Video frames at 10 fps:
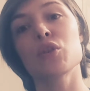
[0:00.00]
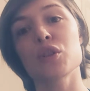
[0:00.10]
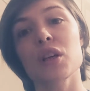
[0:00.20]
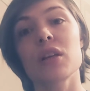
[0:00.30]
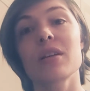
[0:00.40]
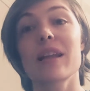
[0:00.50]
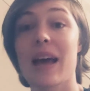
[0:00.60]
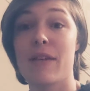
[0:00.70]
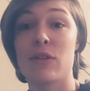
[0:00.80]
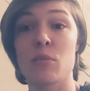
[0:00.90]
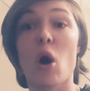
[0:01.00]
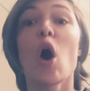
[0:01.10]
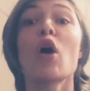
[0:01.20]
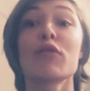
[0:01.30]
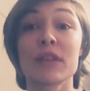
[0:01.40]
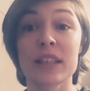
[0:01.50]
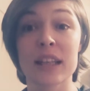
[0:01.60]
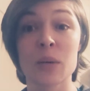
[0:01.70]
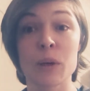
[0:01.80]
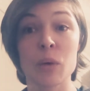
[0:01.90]
just going to have them off lead
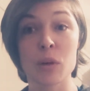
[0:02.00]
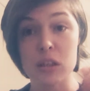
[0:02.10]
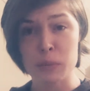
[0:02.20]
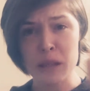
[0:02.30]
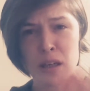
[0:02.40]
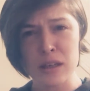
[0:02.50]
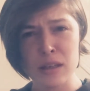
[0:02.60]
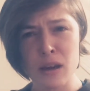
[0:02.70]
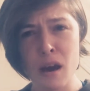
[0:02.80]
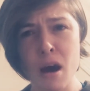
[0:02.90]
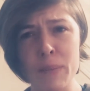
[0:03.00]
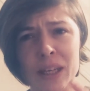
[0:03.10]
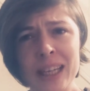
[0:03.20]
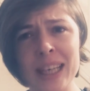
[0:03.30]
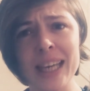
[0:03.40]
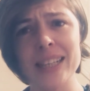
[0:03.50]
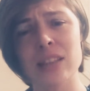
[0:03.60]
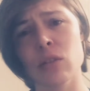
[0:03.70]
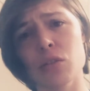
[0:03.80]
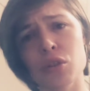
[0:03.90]
anyway. You want it to be nice, calm and
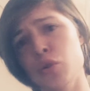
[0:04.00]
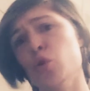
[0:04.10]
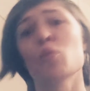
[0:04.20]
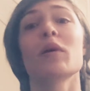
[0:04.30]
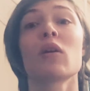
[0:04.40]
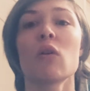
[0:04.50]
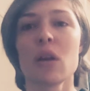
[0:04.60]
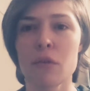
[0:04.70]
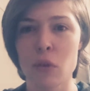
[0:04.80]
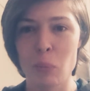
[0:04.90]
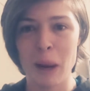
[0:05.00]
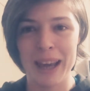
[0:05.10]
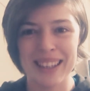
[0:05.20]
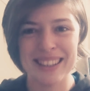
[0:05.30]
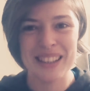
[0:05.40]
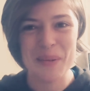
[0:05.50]
collected, not just zooming all over the place.